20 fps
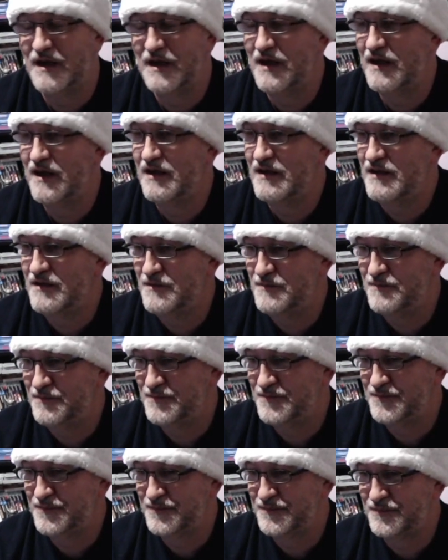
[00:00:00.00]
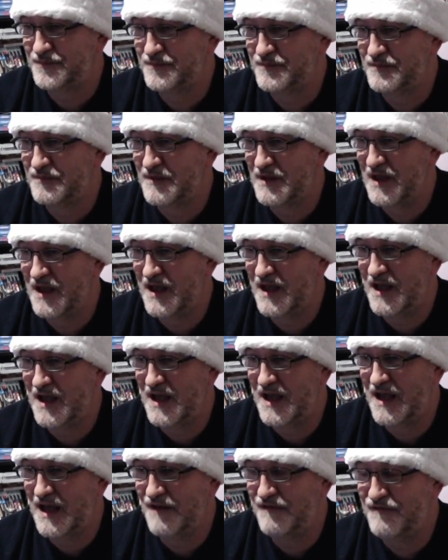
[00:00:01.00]
I
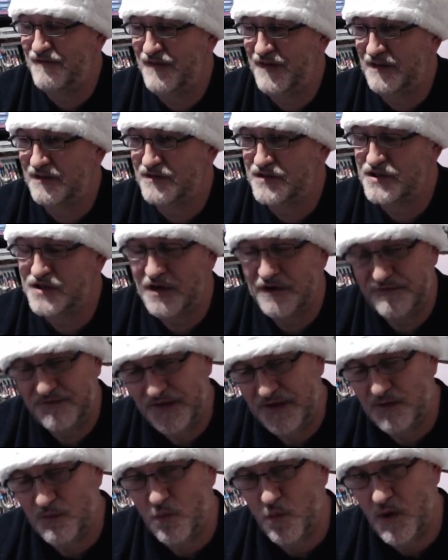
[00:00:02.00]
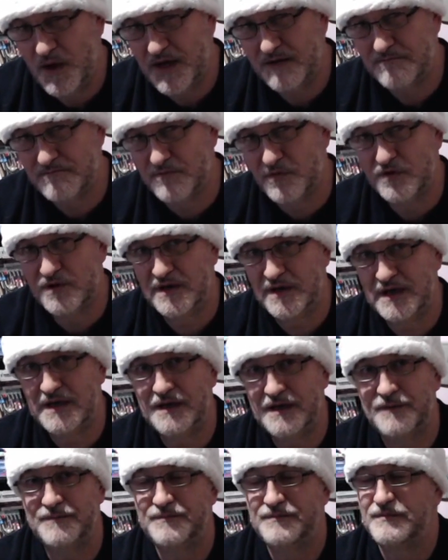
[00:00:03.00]
started feeling weird Monday,
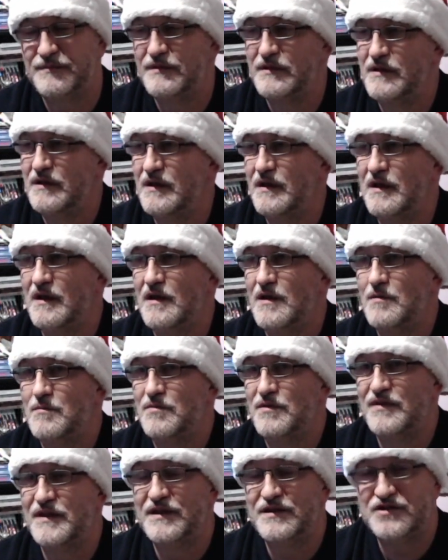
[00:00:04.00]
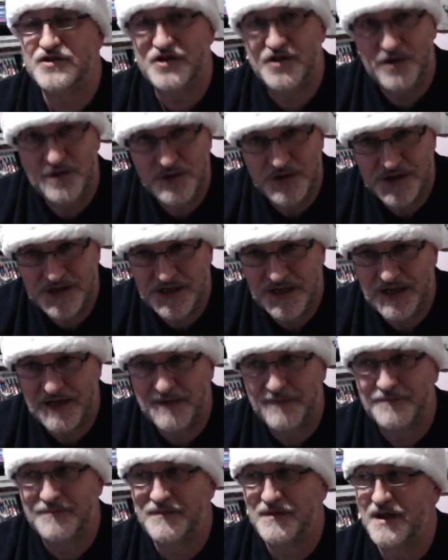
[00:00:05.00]
but then Tuesday
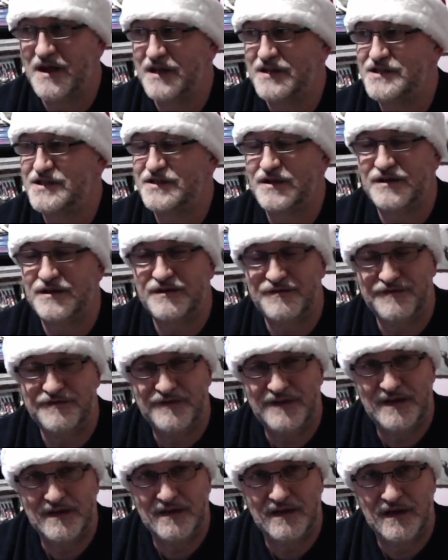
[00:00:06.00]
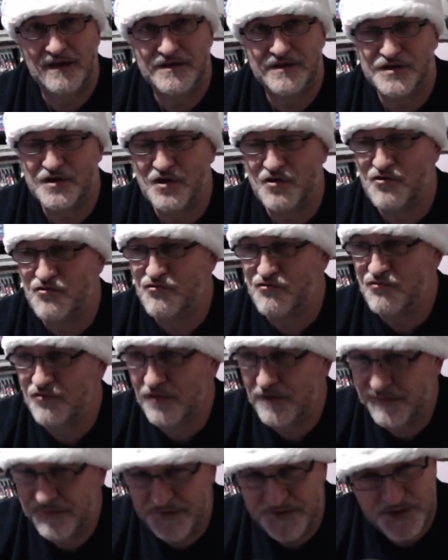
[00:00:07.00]
I started to feel as
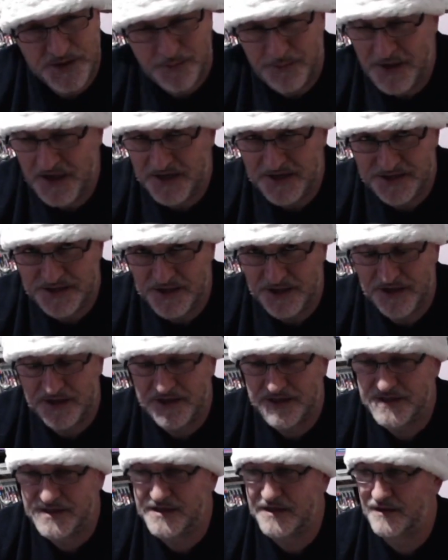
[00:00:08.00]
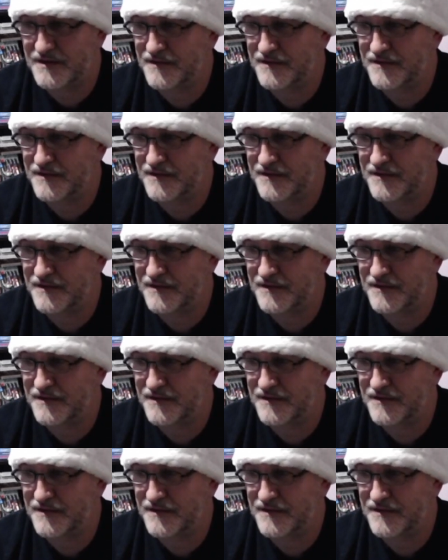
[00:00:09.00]
rough as a bear's arse.